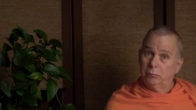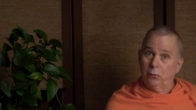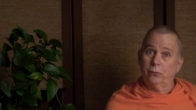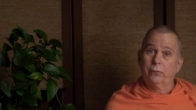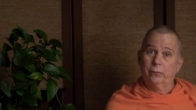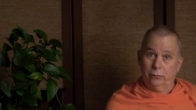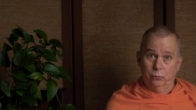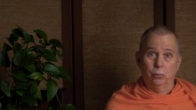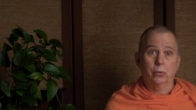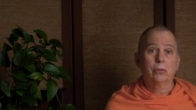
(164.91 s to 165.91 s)
both the
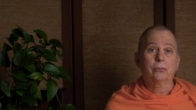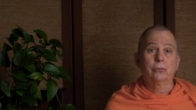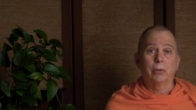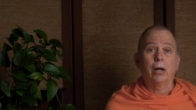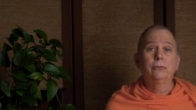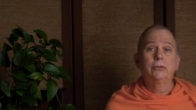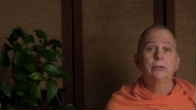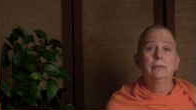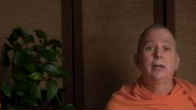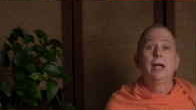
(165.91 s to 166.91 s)
world around
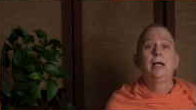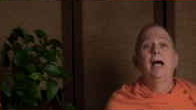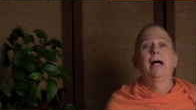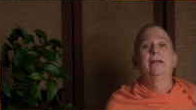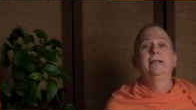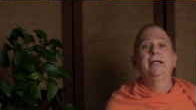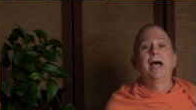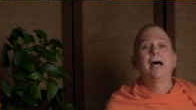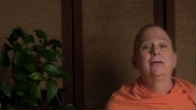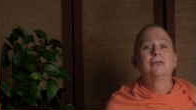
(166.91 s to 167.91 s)
you and the
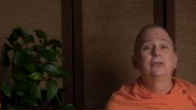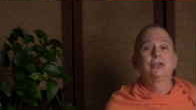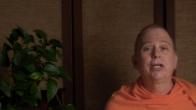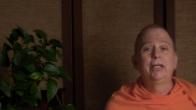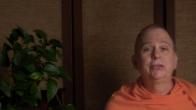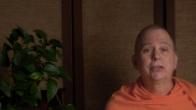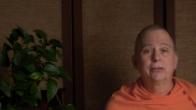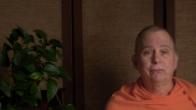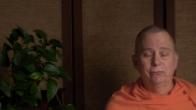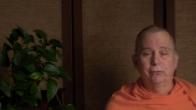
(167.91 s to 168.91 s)

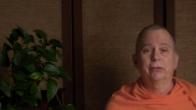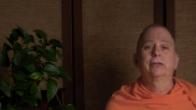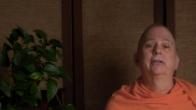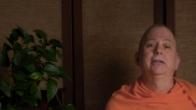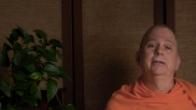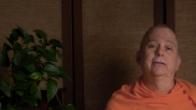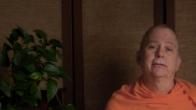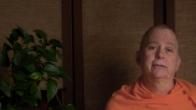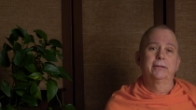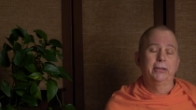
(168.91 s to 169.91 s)
ever-changing
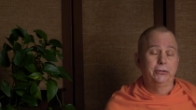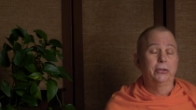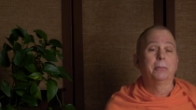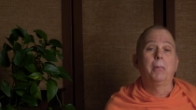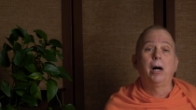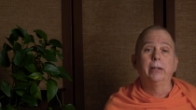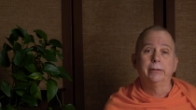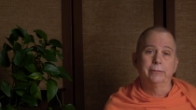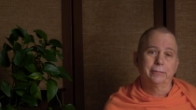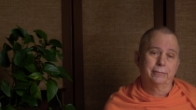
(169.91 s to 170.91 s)
vrittis in your
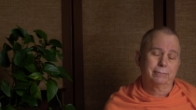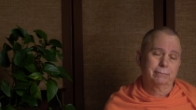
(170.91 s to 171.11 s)
mind.